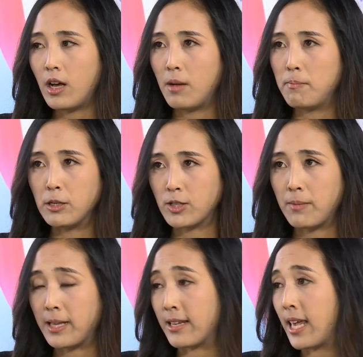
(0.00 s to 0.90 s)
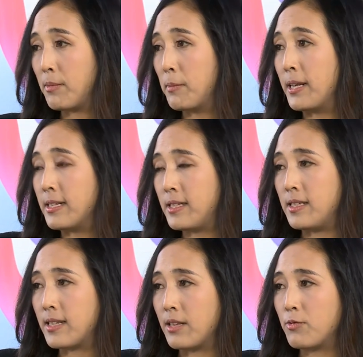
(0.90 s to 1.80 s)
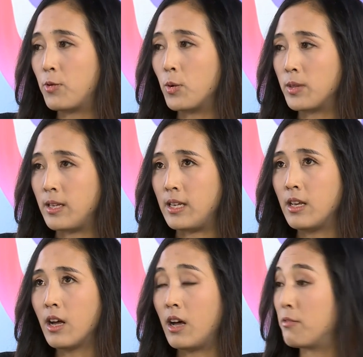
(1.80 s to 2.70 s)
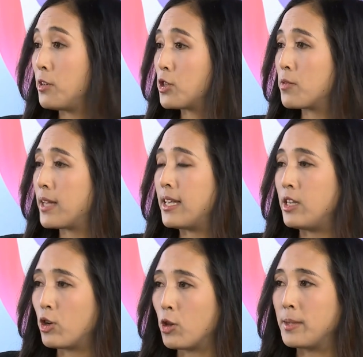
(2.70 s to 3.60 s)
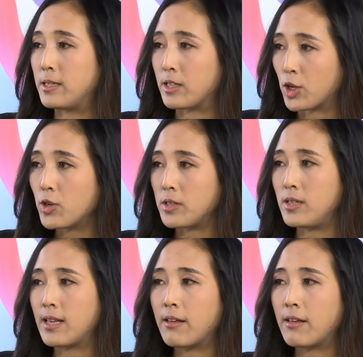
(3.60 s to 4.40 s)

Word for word: uh, build up their capabilities and for the uh, future of their economic security.